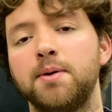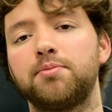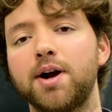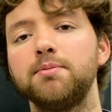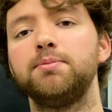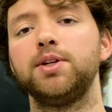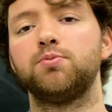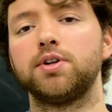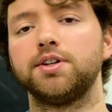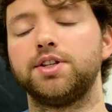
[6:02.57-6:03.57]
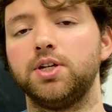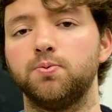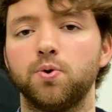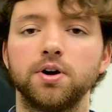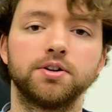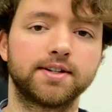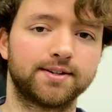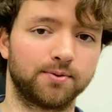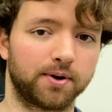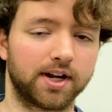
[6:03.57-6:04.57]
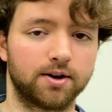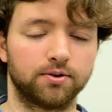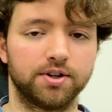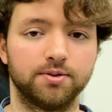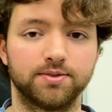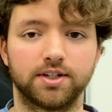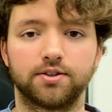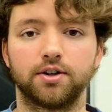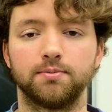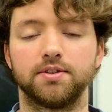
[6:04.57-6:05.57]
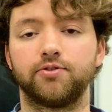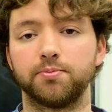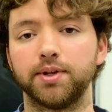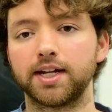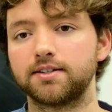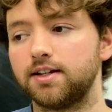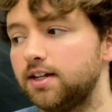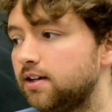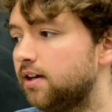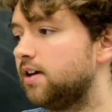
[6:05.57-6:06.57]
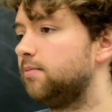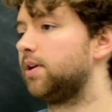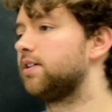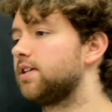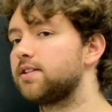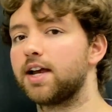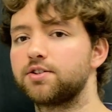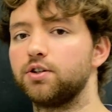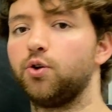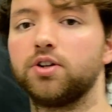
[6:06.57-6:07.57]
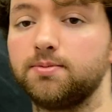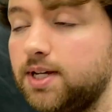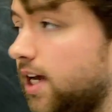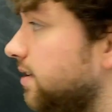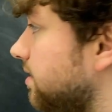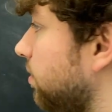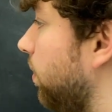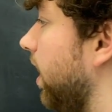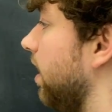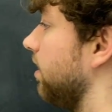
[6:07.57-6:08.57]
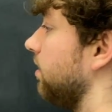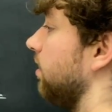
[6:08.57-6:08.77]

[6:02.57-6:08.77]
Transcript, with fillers: probably one of the worst sorting algorithms in terms of complexity, because it's actually going to be n squared,